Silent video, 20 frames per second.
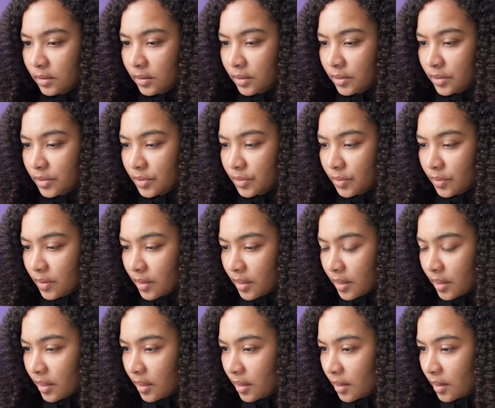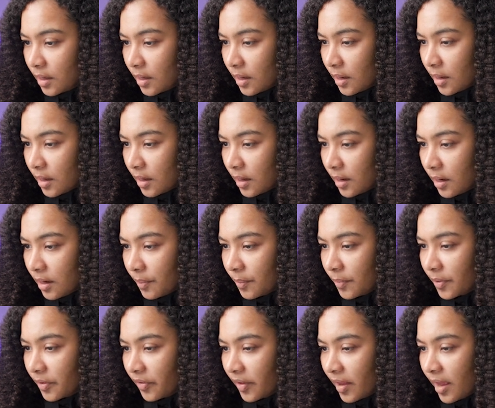Let's do that,
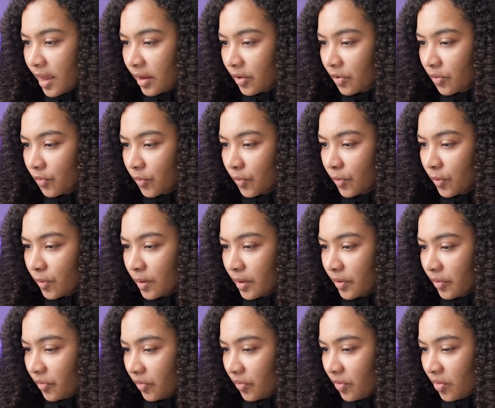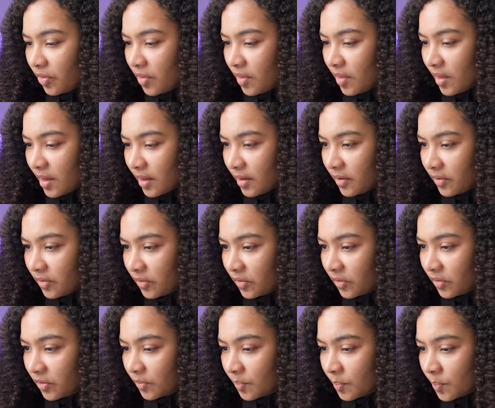because the hex for is
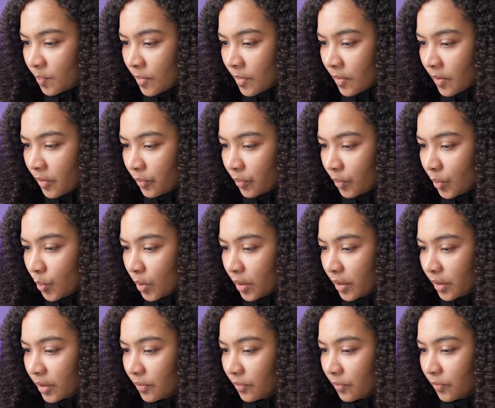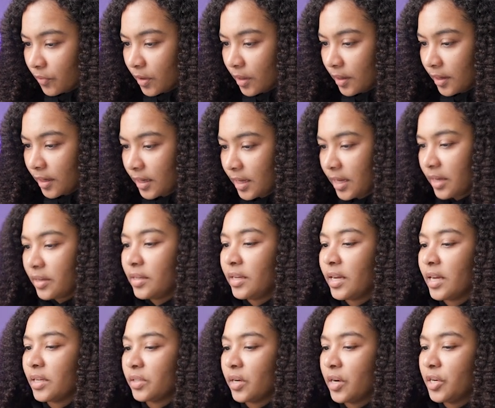this, so we want to convert it into,
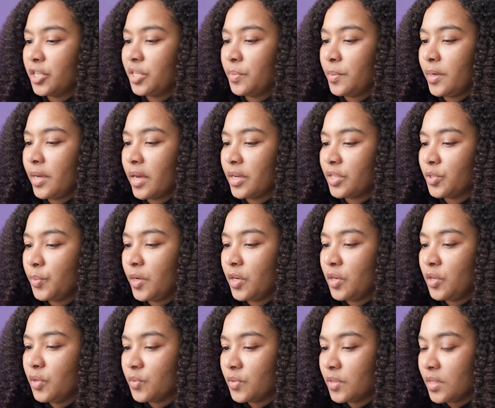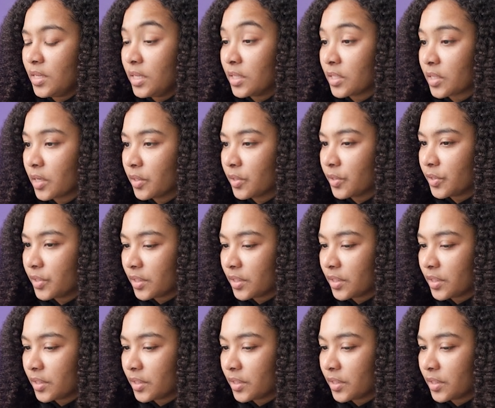yes, RGBA, so we can use these colors